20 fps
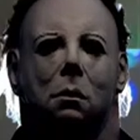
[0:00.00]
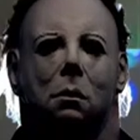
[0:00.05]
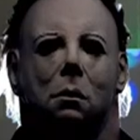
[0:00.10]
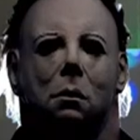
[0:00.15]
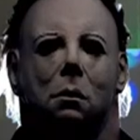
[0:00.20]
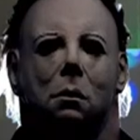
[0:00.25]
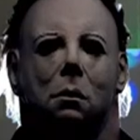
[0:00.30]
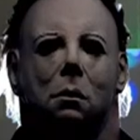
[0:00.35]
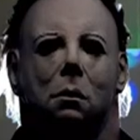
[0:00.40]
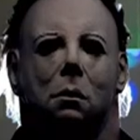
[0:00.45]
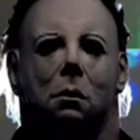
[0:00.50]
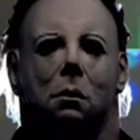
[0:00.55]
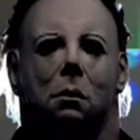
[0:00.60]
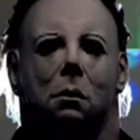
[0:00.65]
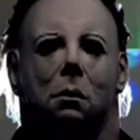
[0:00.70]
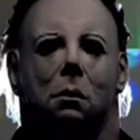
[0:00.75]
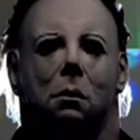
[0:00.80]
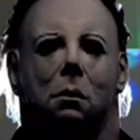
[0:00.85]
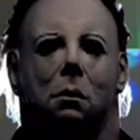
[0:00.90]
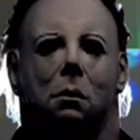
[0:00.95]

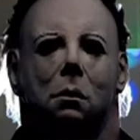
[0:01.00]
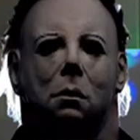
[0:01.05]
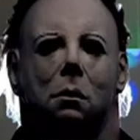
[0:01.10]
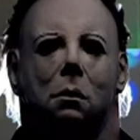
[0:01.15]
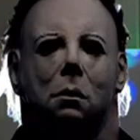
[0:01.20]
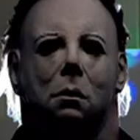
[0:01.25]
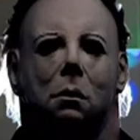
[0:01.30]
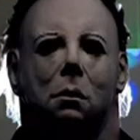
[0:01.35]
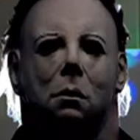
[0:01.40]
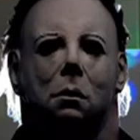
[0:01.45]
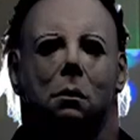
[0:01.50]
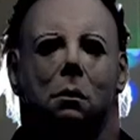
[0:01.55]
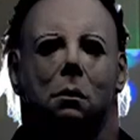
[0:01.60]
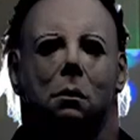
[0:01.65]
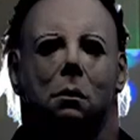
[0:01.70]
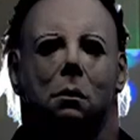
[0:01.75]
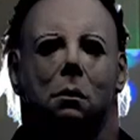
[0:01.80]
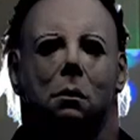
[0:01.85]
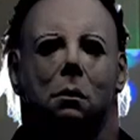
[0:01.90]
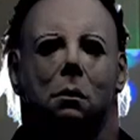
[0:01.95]

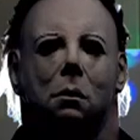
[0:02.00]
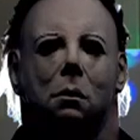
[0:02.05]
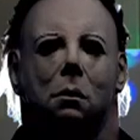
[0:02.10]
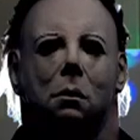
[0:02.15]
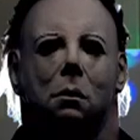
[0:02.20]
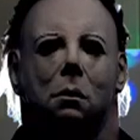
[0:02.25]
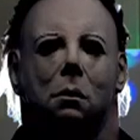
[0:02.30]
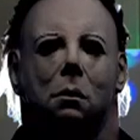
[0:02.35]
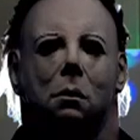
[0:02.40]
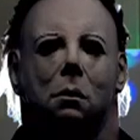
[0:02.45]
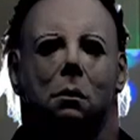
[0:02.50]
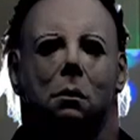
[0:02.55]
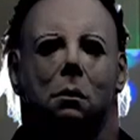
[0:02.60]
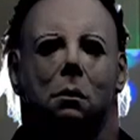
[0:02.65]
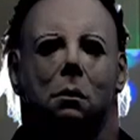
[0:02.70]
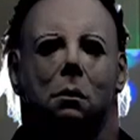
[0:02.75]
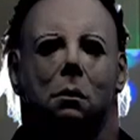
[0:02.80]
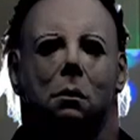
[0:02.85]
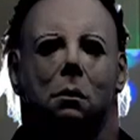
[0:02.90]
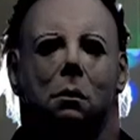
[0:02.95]

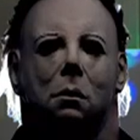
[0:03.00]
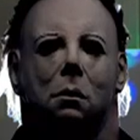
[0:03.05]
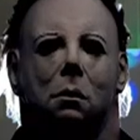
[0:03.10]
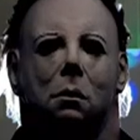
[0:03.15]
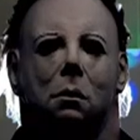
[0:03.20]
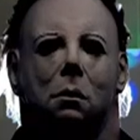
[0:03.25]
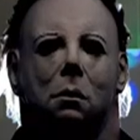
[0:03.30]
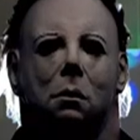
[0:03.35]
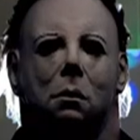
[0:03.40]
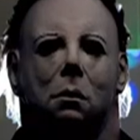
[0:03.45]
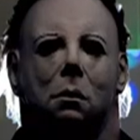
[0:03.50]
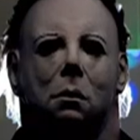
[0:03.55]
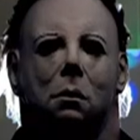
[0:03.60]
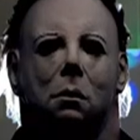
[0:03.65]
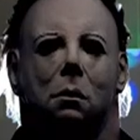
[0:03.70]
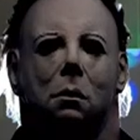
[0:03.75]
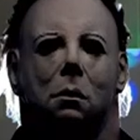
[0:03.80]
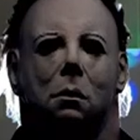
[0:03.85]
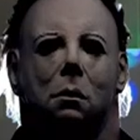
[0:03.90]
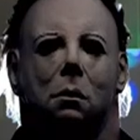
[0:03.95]

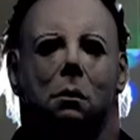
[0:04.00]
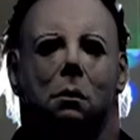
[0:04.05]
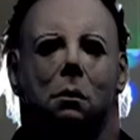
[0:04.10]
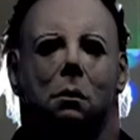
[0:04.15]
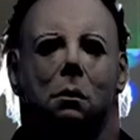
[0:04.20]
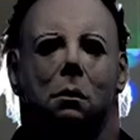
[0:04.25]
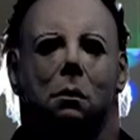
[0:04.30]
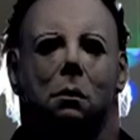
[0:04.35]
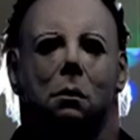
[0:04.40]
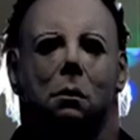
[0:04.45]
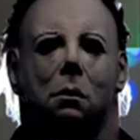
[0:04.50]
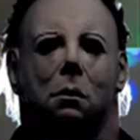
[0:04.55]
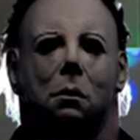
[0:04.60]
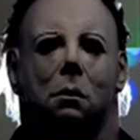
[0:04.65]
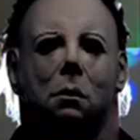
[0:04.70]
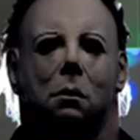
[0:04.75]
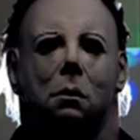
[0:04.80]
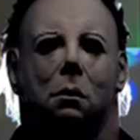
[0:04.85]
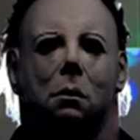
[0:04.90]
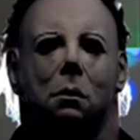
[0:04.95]

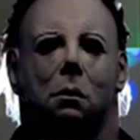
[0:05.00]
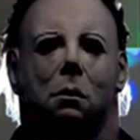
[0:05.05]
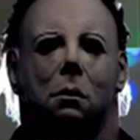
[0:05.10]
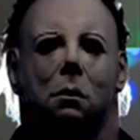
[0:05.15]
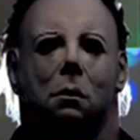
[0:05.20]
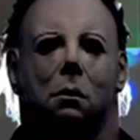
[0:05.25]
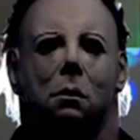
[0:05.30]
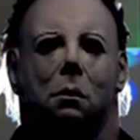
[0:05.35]
The person shown says nothing.